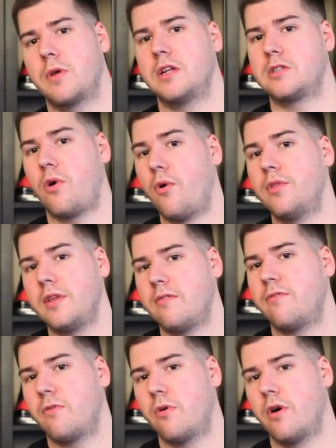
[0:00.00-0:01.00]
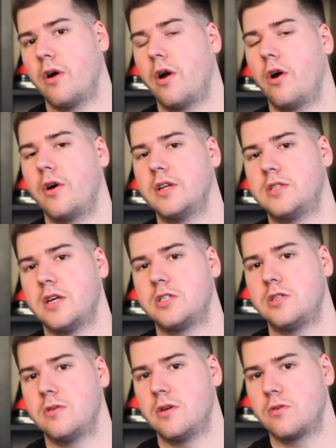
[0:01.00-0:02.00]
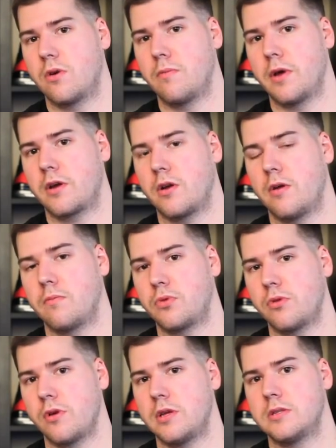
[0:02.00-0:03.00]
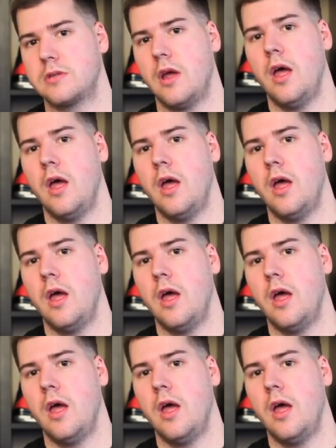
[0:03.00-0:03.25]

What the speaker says: but it's only for OHSU and Doernbecher employees.